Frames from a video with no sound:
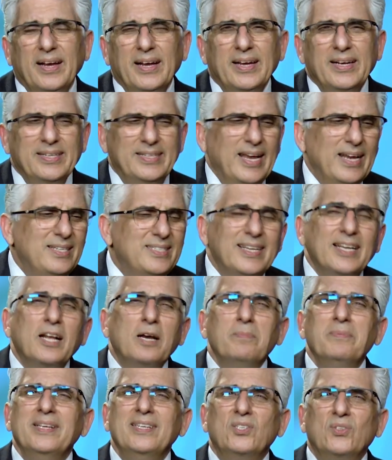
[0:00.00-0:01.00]
They set up
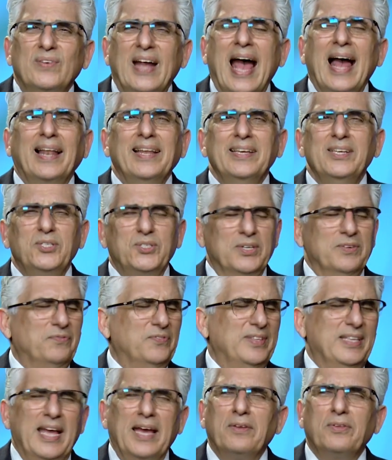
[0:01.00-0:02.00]
these rallies of
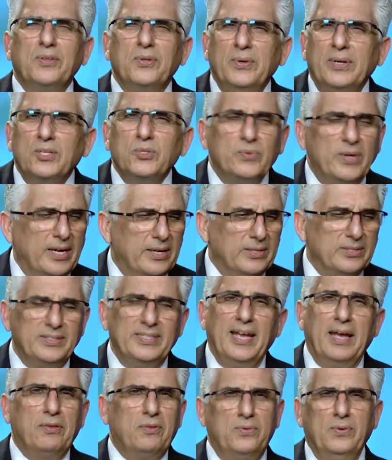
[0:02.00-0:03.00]
death to Israel,
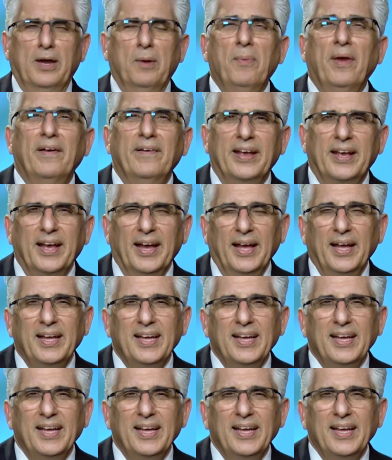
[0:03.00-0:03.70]
death to America.